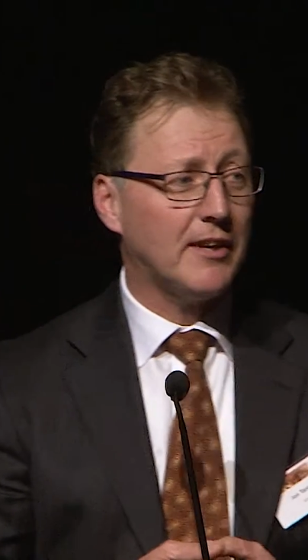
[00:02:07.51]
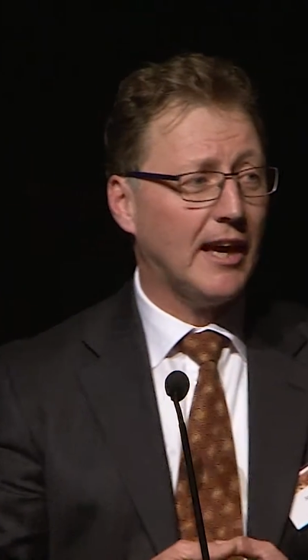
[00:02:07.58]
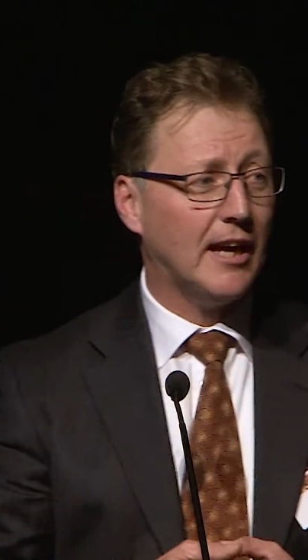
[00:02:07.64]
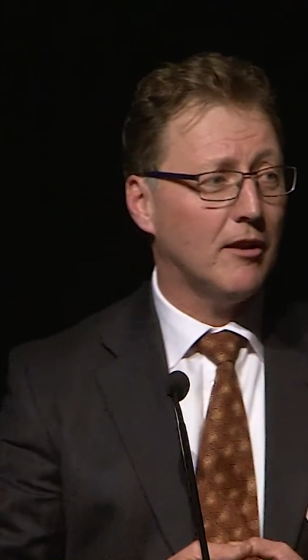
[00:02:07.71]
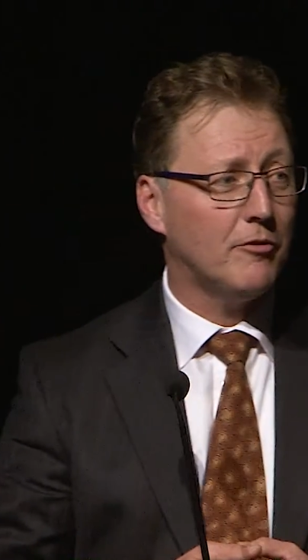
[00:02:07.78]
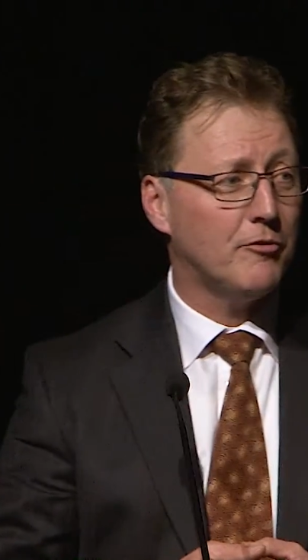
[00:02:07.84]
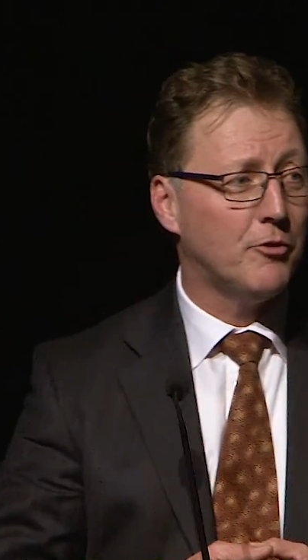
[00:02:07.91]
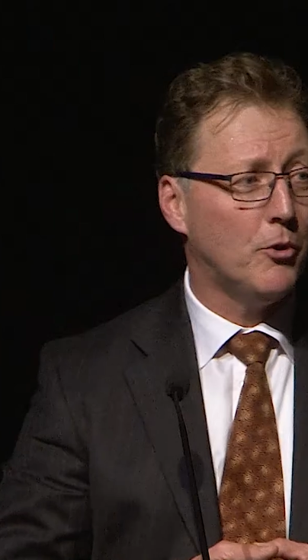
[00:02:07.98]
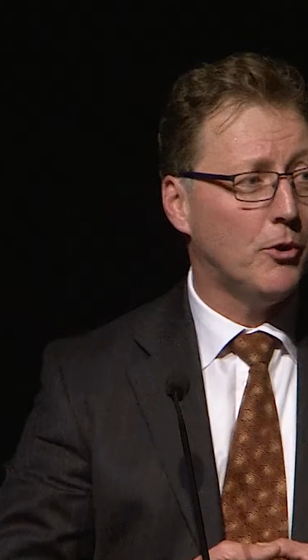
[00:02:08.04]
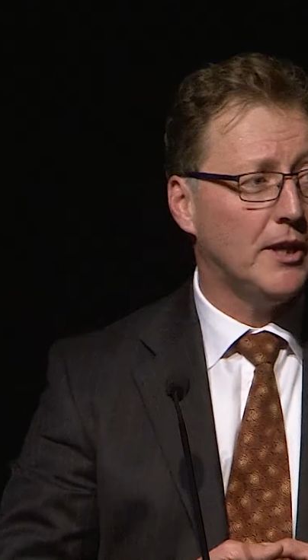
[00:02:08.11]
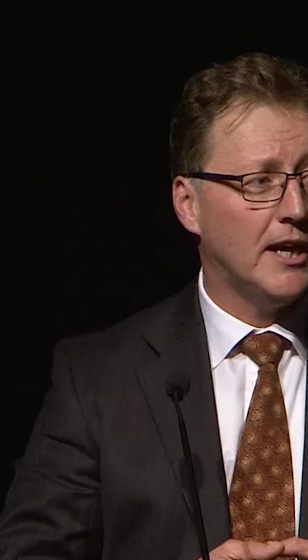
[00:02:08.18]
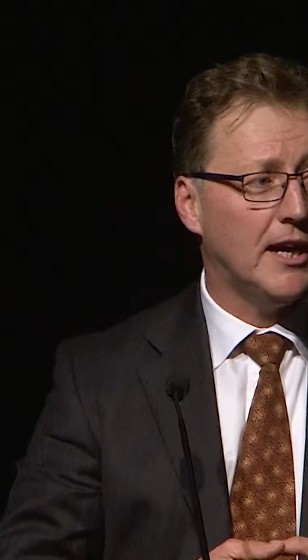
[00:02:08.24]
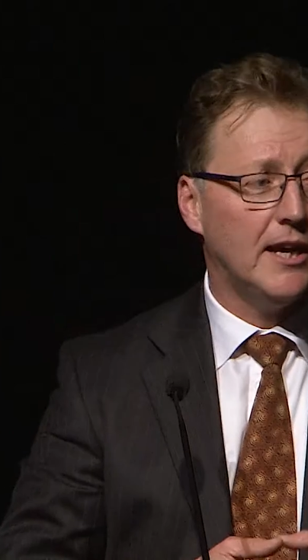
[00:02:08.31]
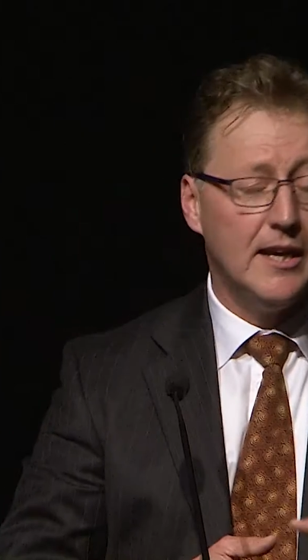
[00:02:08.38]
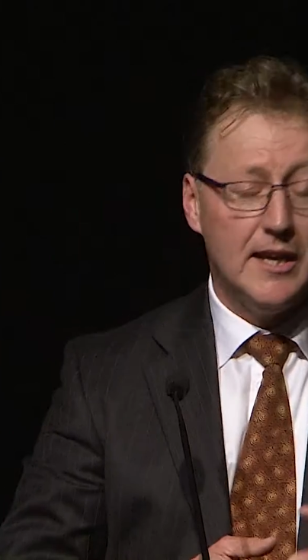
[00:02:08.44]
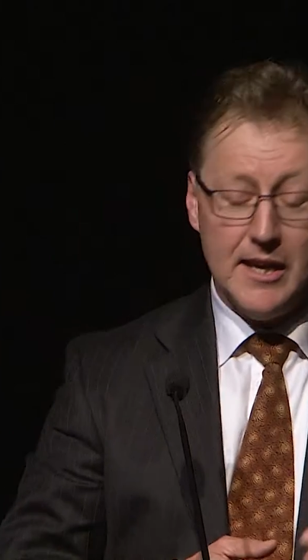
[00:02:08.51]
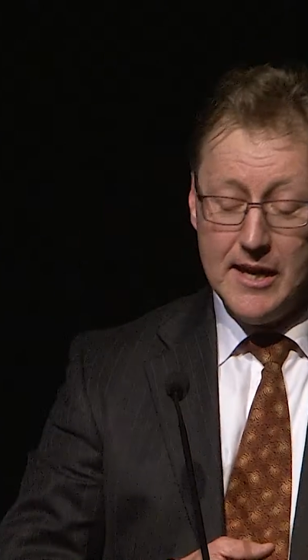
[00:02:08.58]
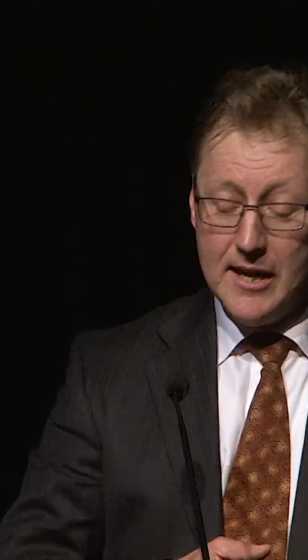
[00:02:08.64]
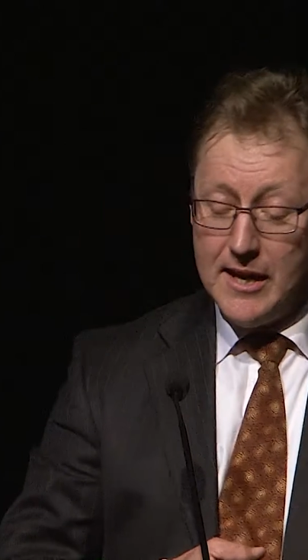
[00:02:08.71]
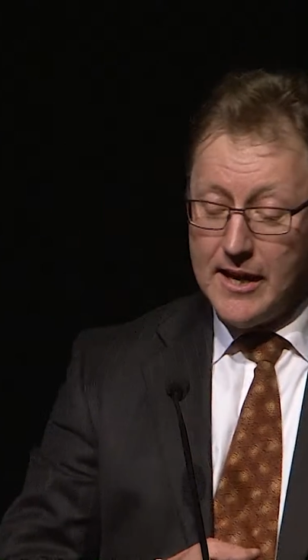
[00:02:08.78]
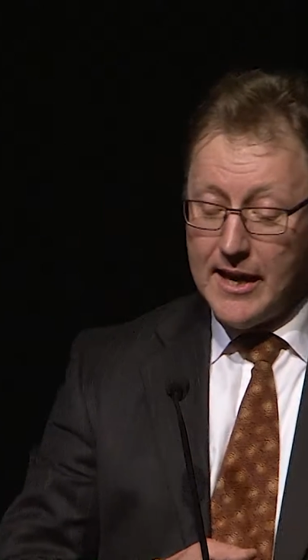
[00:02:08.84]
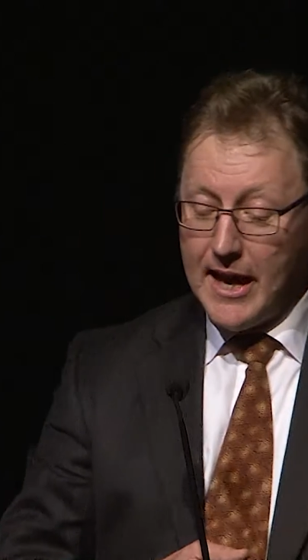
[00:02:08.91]
California,
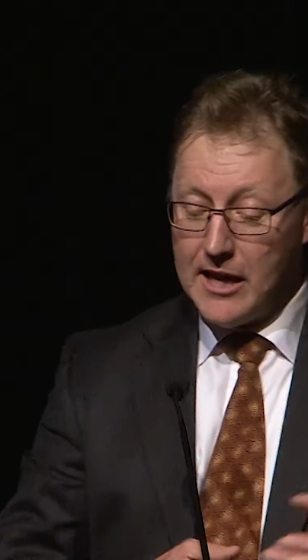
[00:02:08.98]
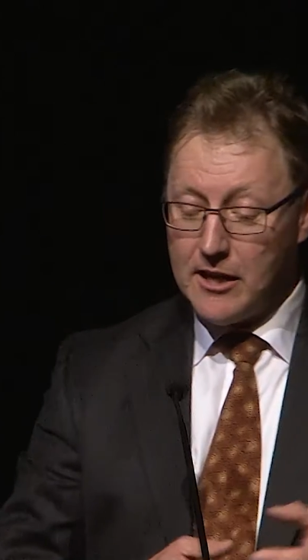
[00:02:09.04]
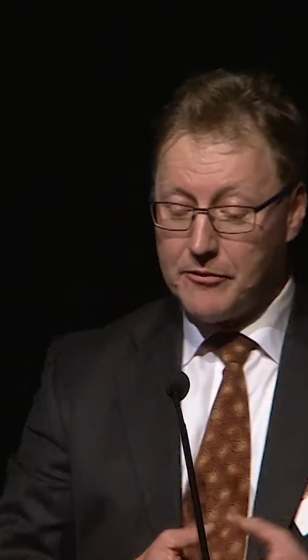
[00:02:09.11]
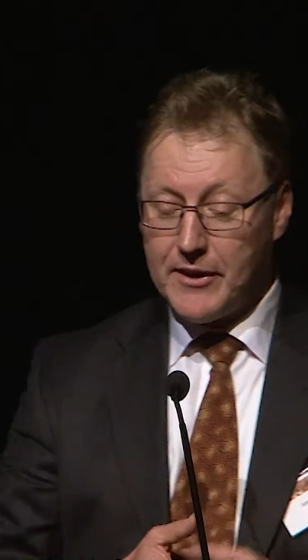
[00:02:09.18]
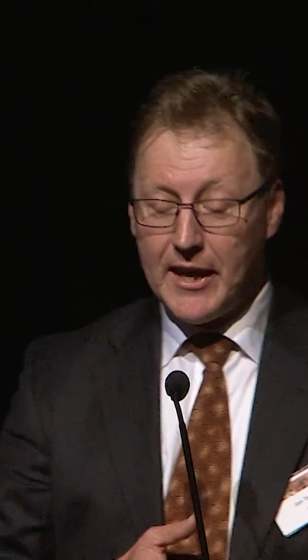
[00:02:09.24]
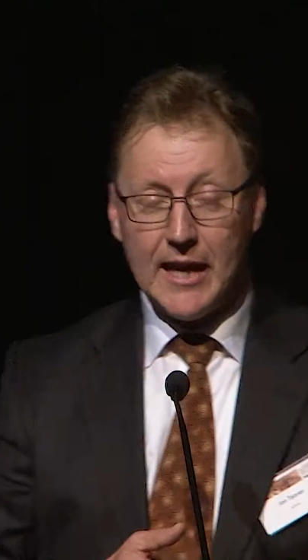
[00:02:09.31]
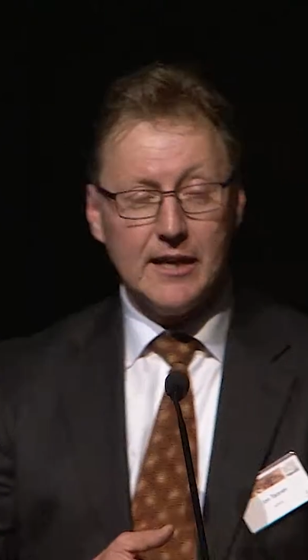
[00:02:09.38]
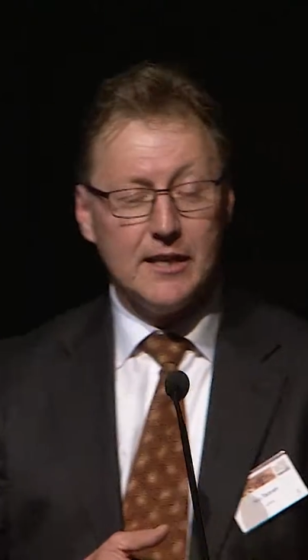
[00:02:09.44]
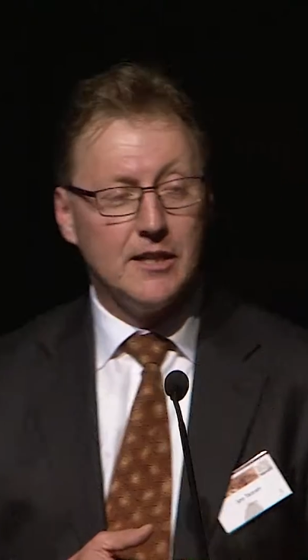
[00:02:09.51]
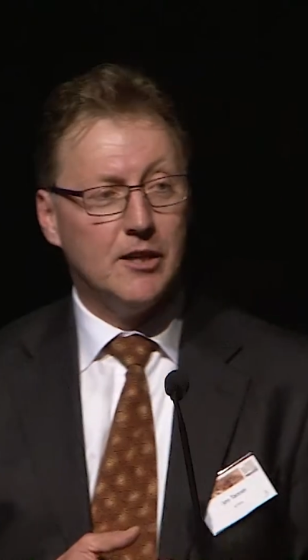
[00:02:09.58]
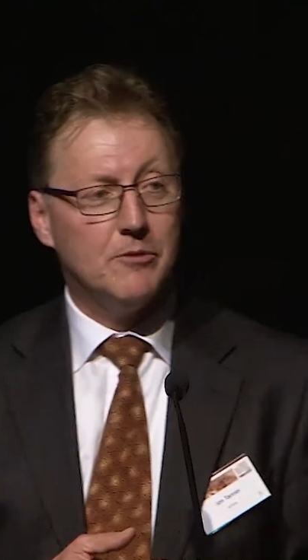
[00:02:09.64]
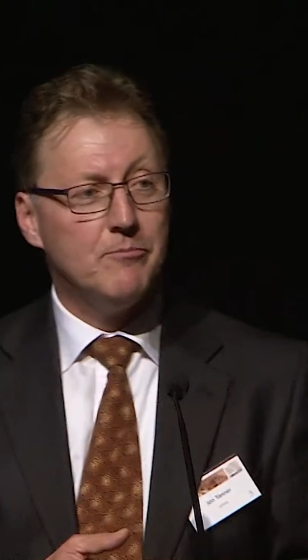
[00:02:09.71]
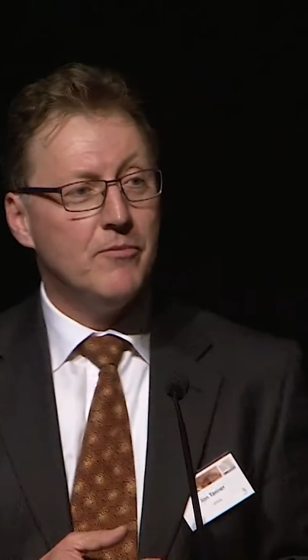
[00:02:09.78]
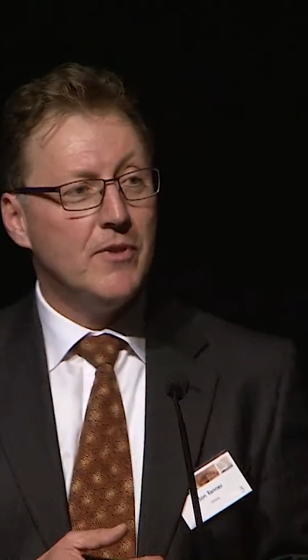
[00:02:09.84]
out of Canada.